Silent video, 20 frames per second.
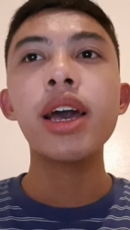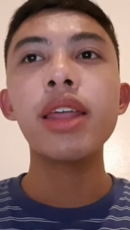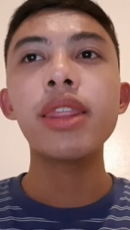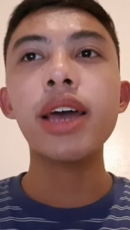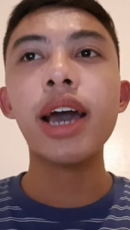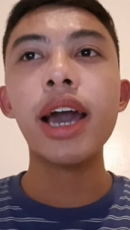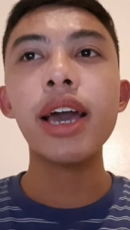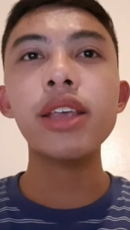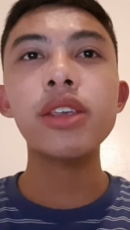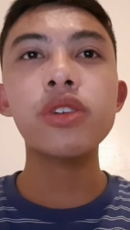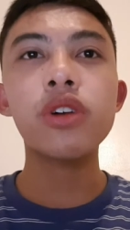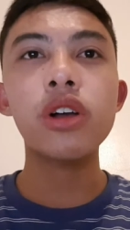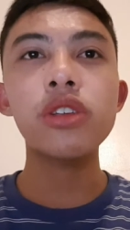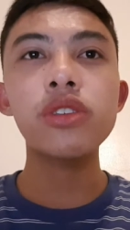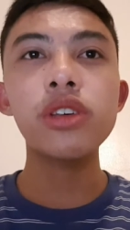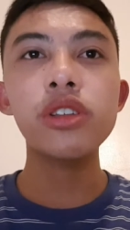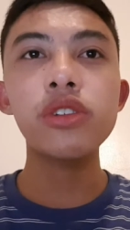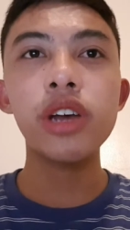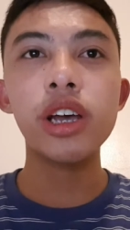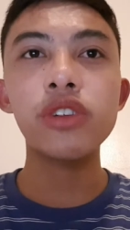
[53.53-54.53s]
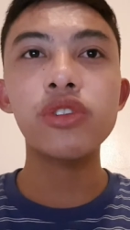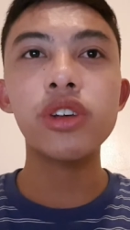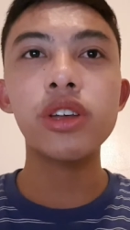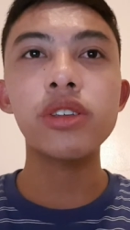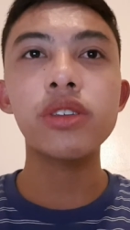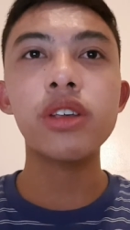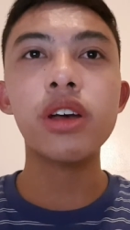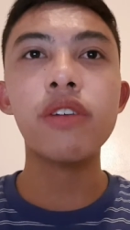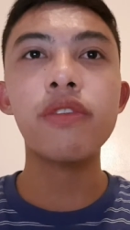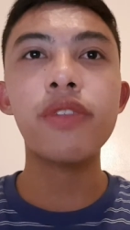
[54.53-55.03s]
The highest
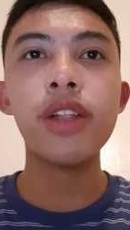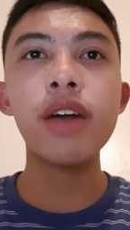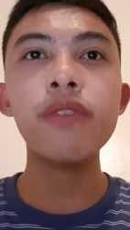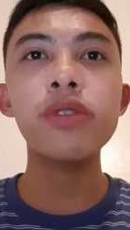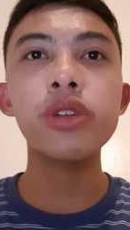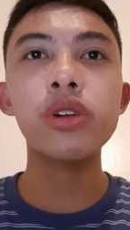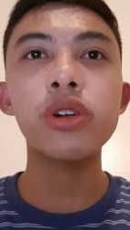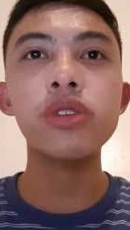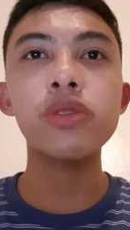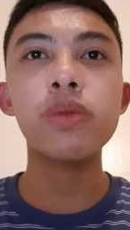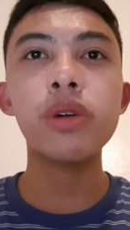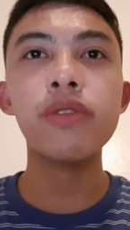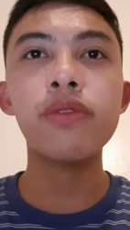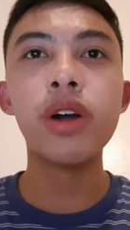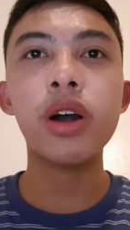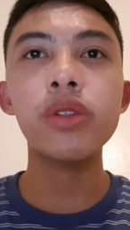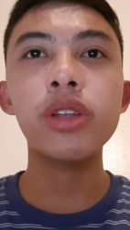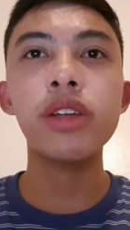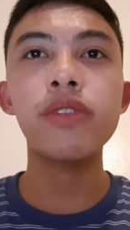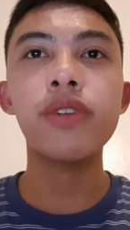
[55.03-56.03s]
concentrations of flavonols were found